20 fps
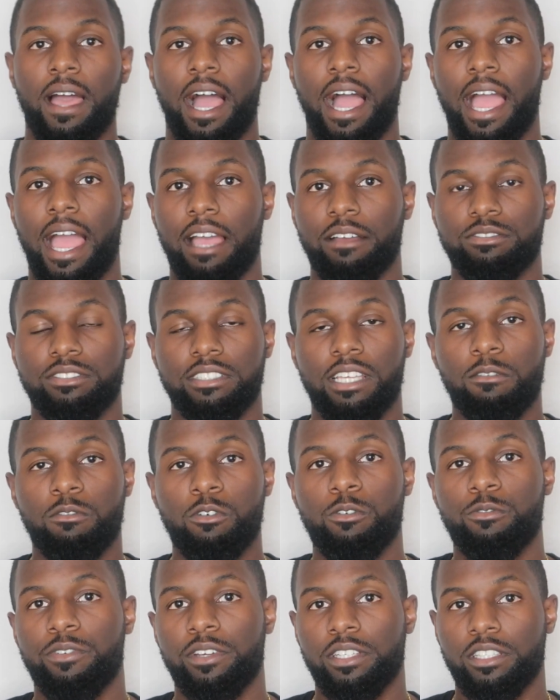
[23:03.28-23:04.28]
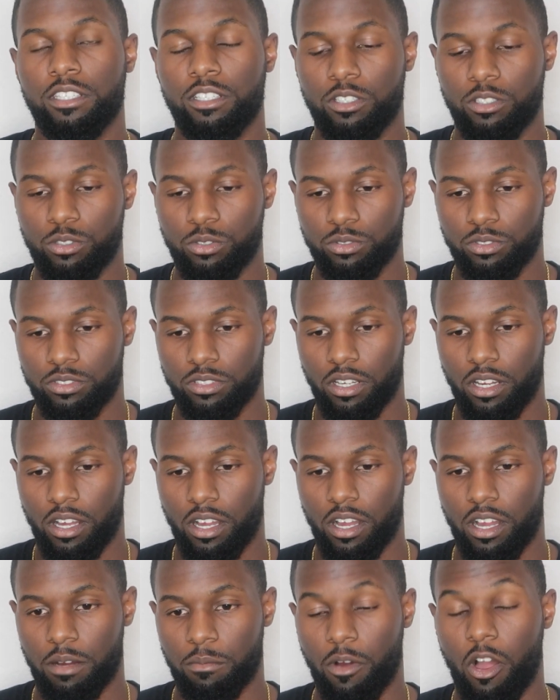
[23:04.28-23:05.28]
I have several videos
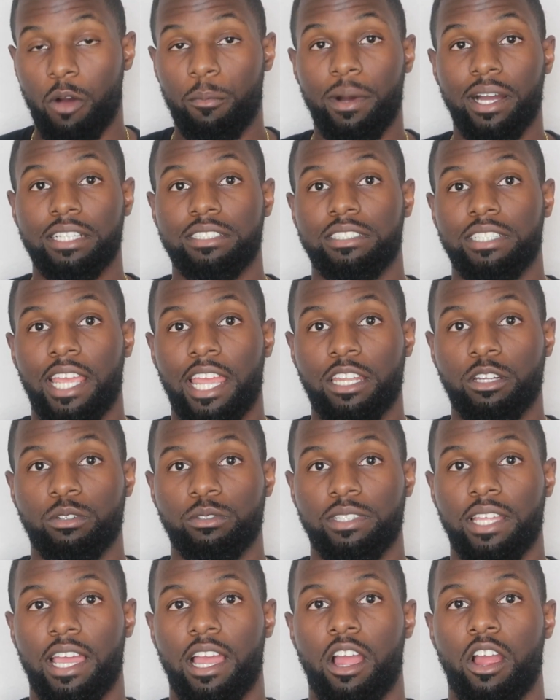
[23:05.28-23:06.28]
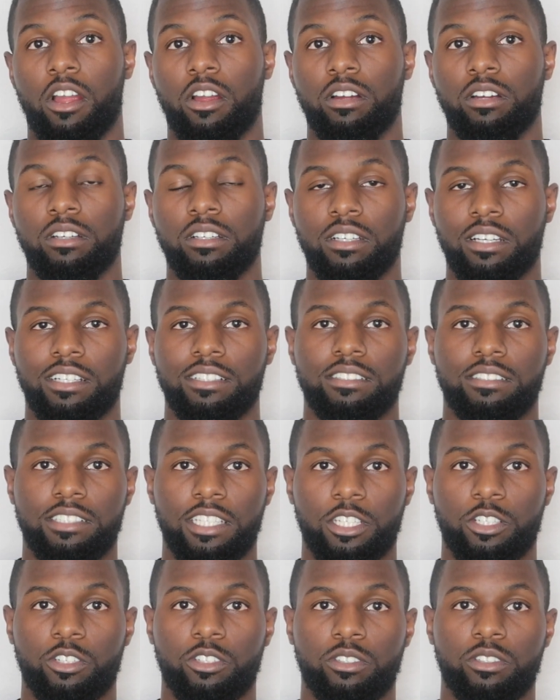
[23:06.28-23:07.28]
on my channel that are
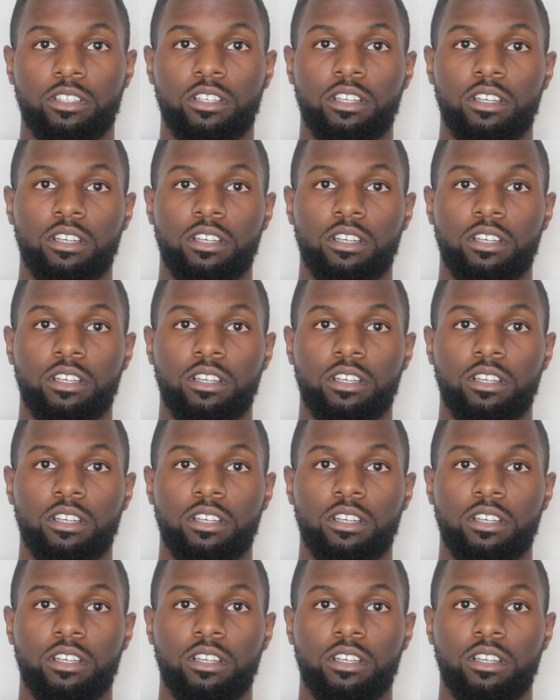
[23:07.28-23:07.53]
considered